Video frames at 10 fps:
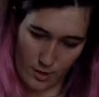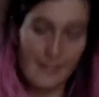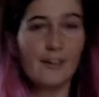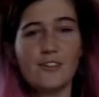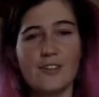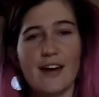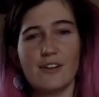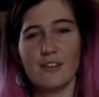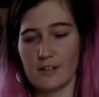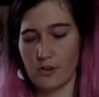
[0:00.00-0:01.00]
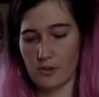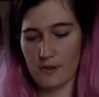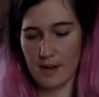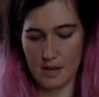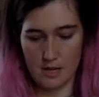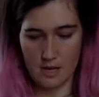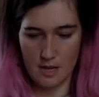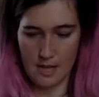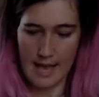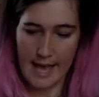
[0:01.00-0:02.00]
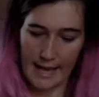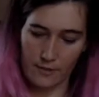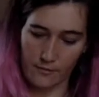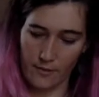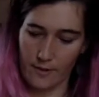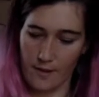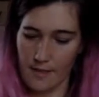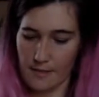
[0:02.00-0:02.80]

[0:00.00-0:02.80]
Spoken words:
I think I'll do the outline green. And for